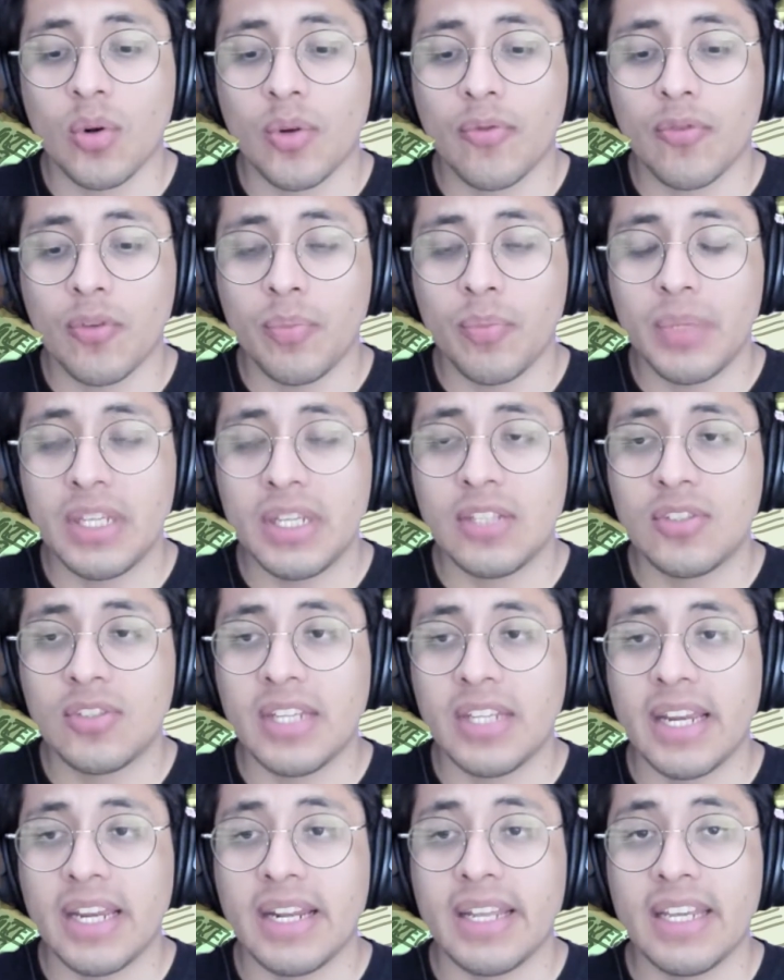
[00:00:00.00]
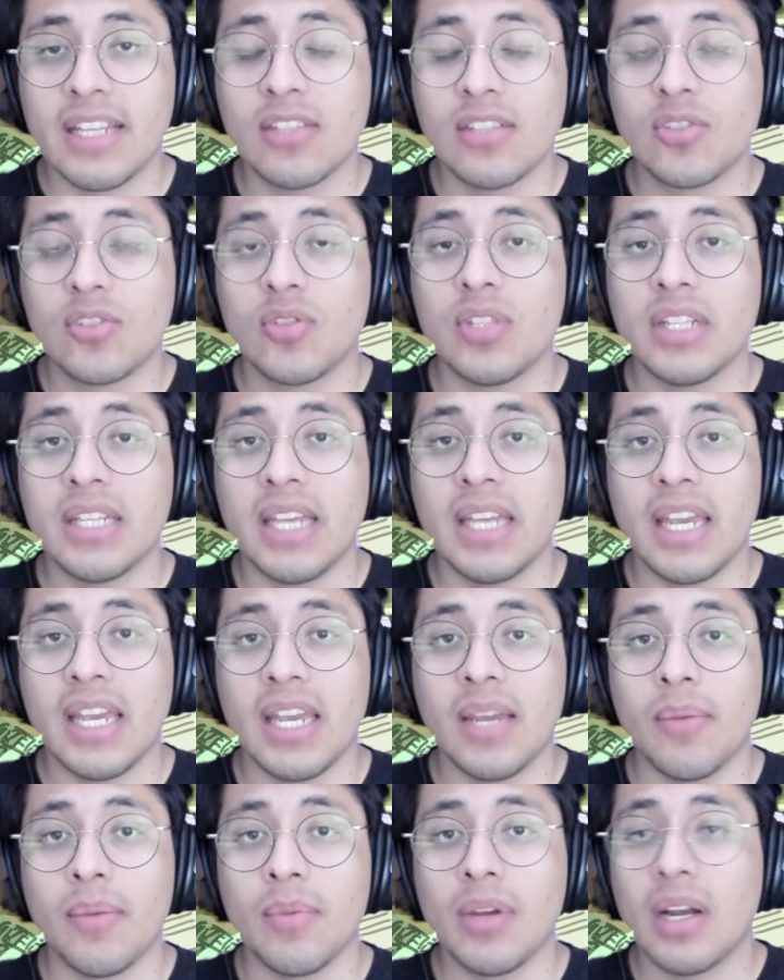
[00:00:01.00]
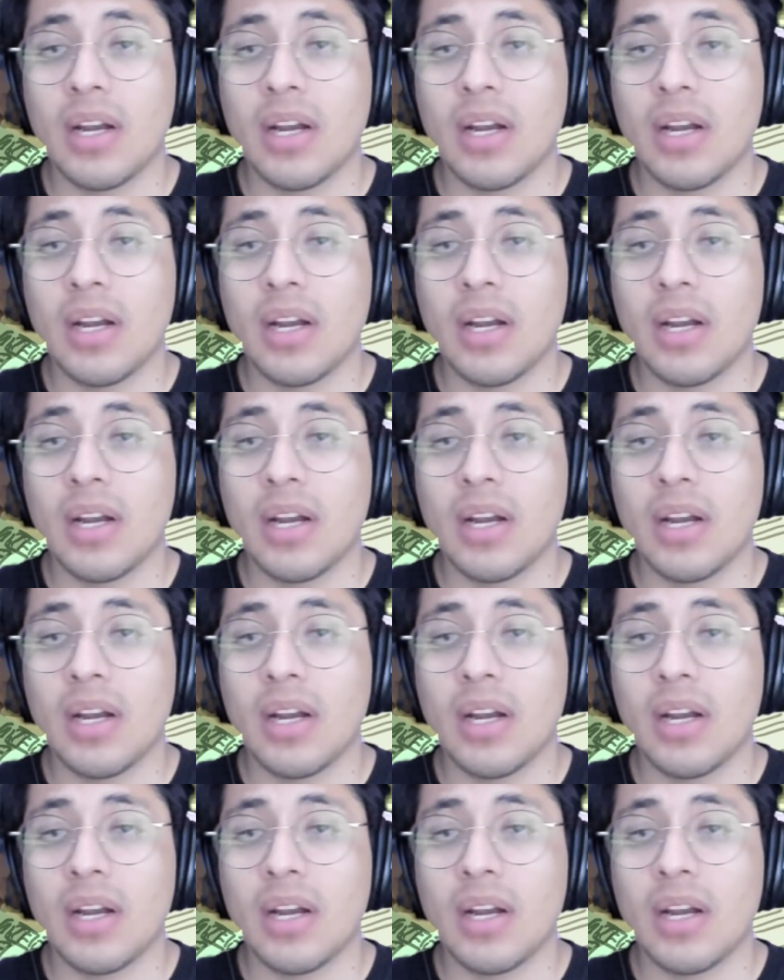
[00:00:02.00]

for me to get into the game?